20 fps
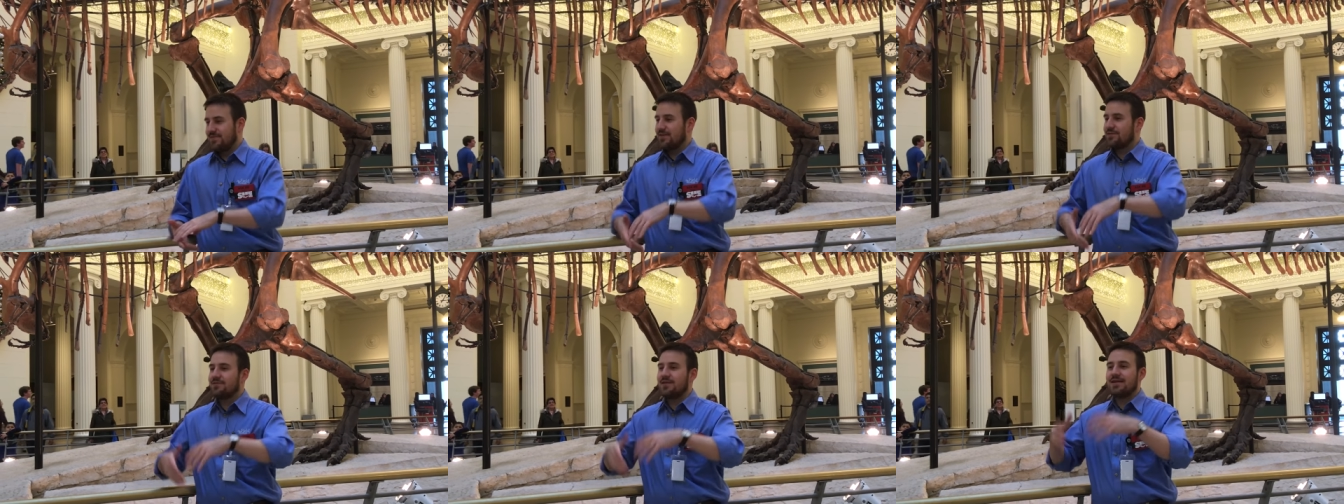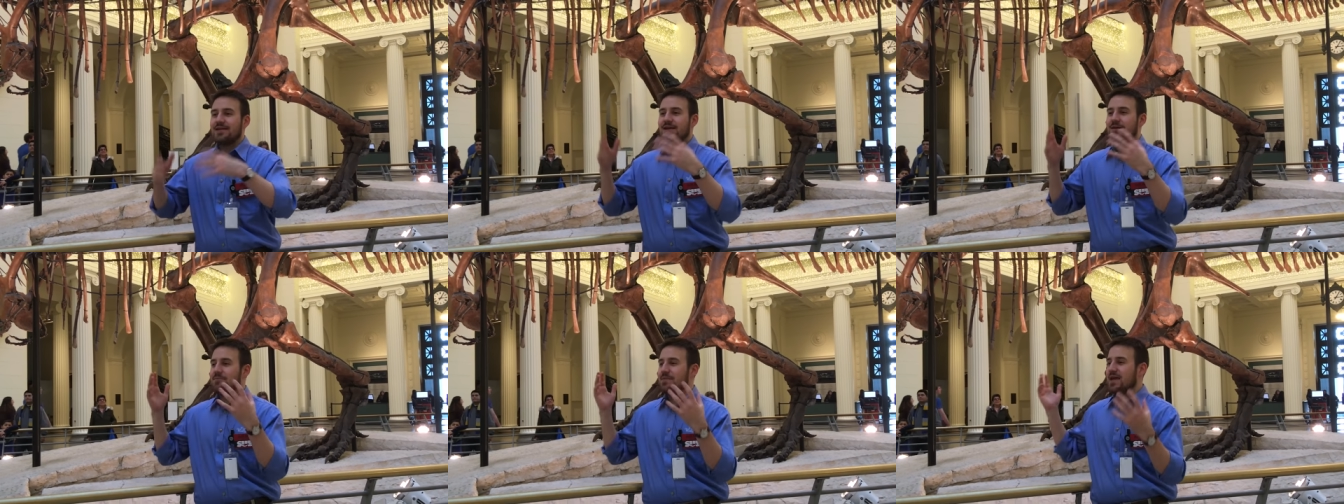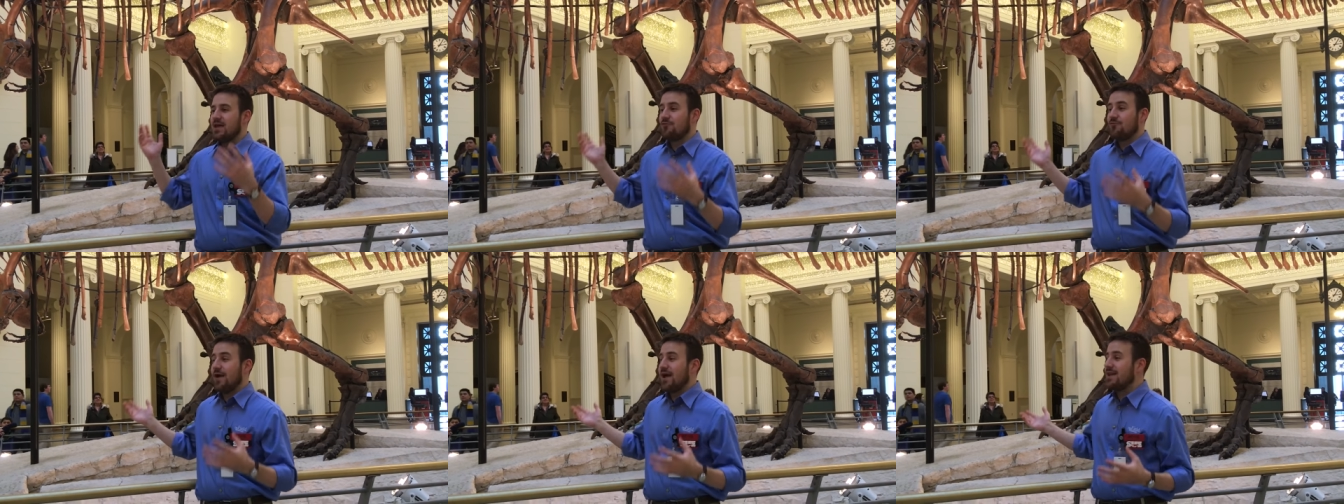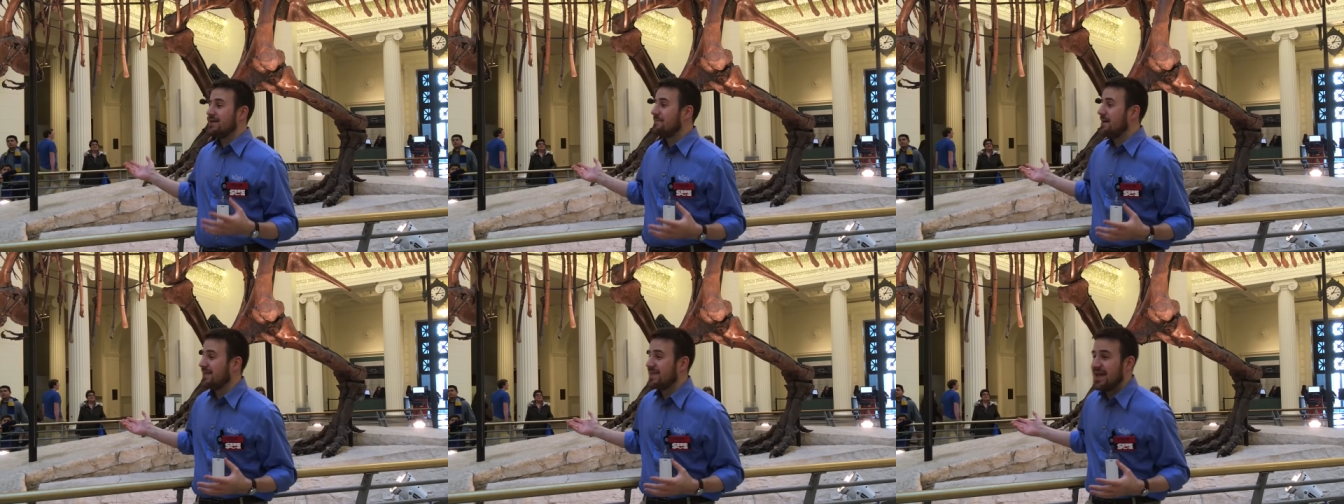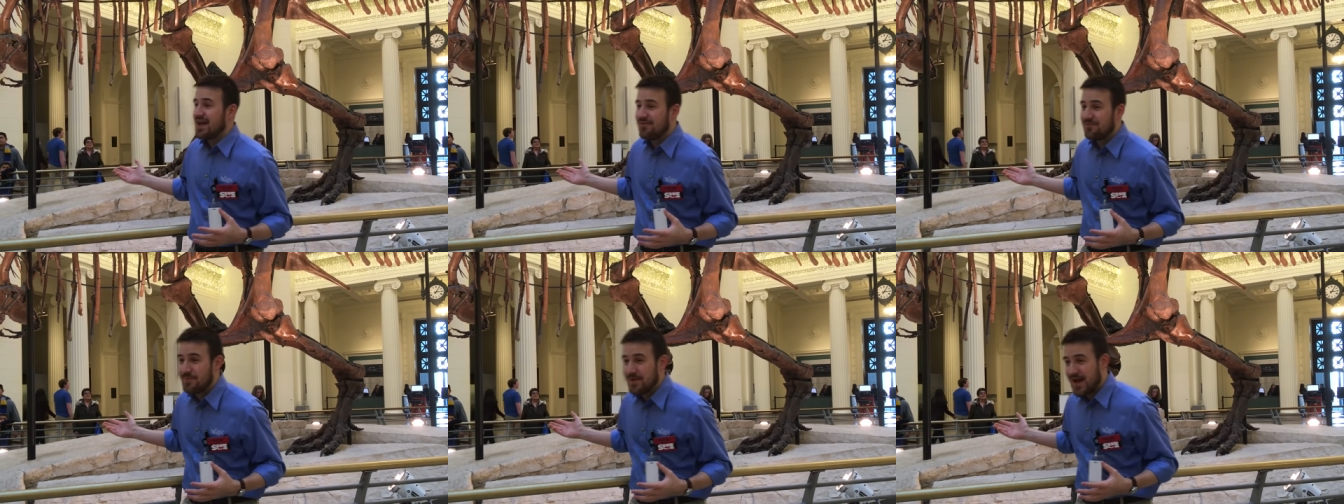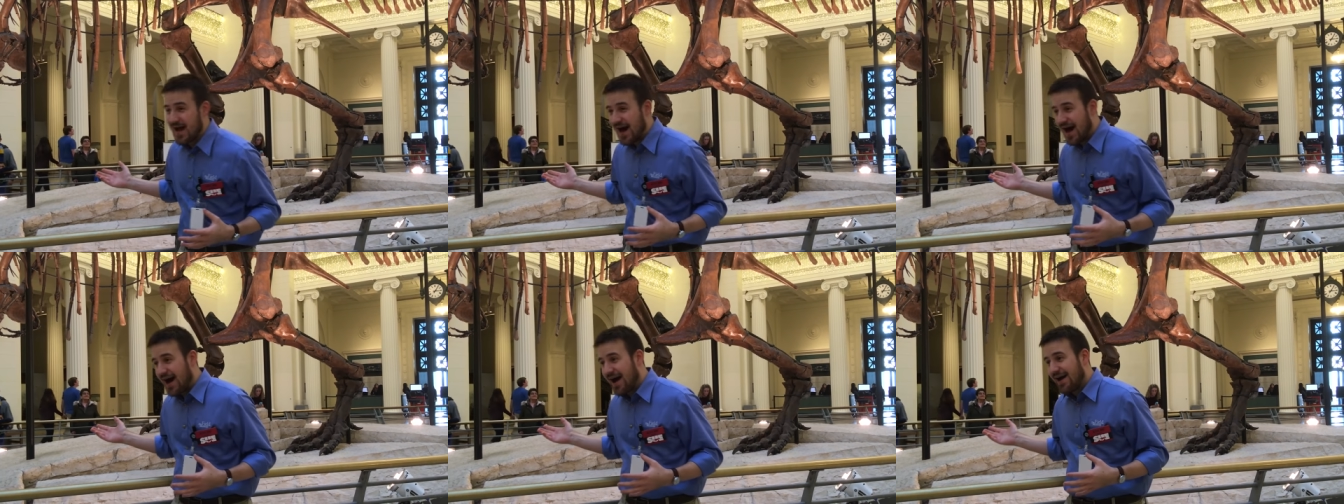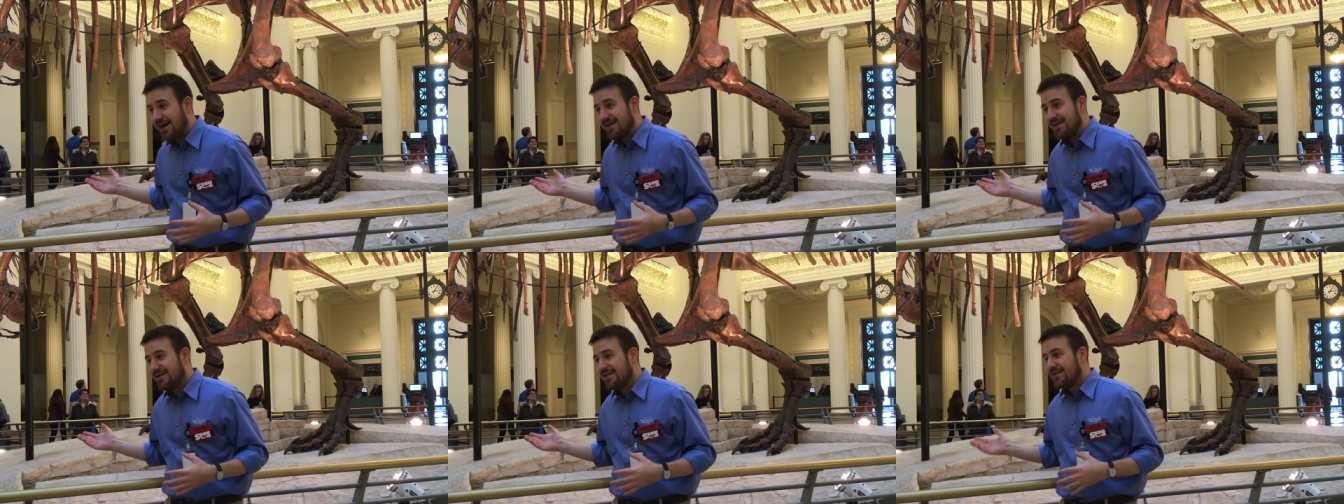this ended up being raided by the
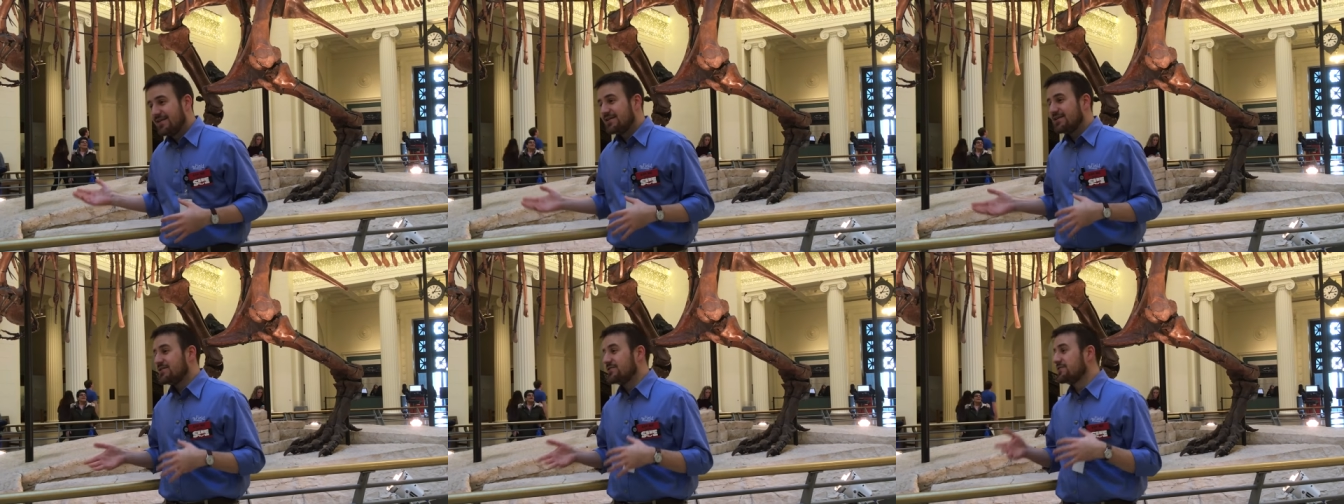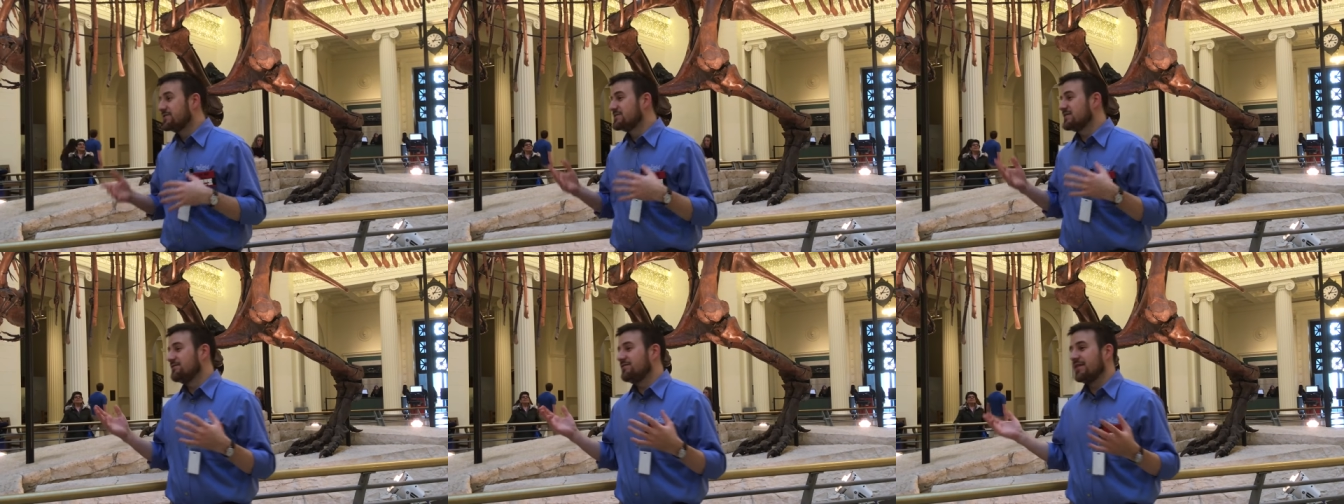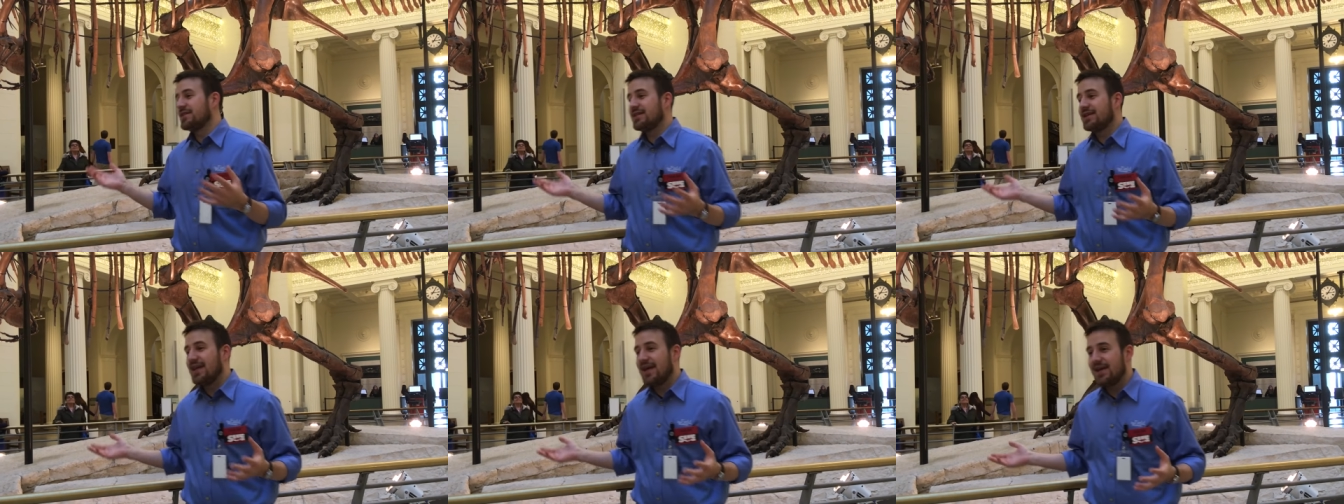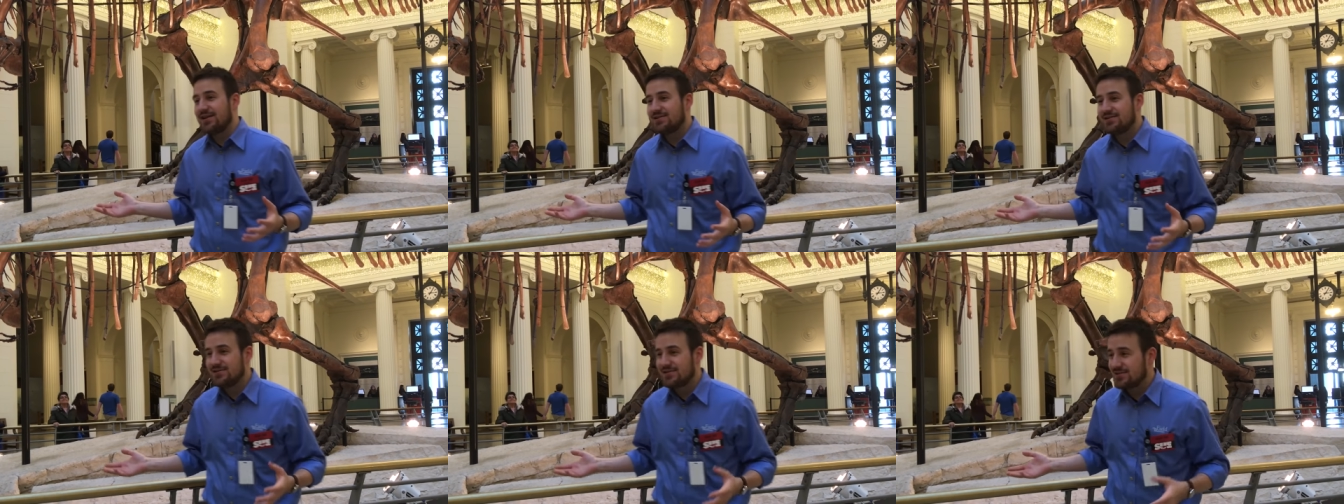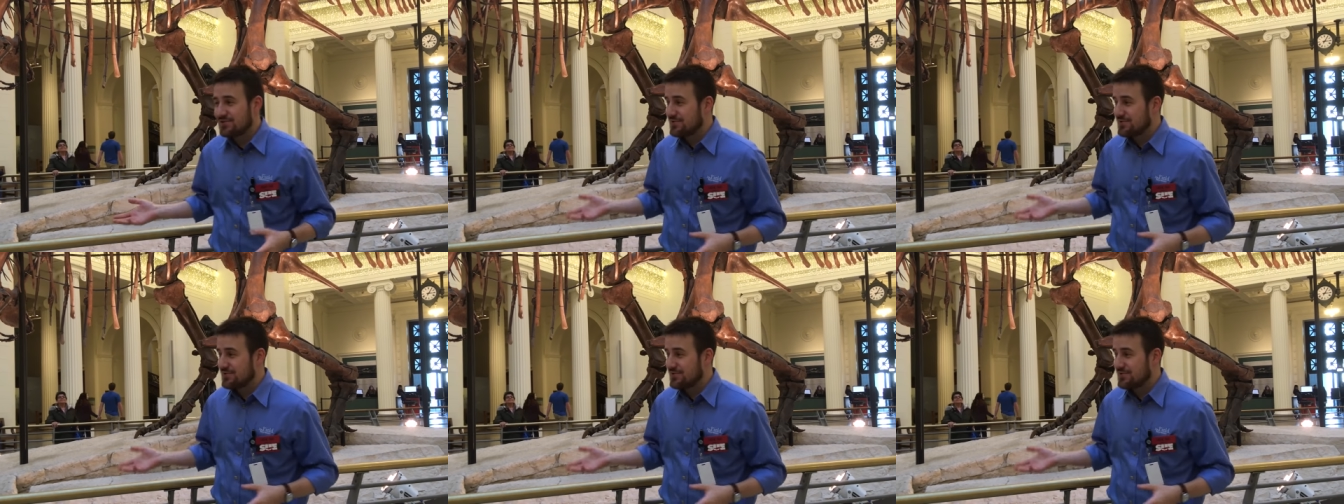FBI, years of litigation.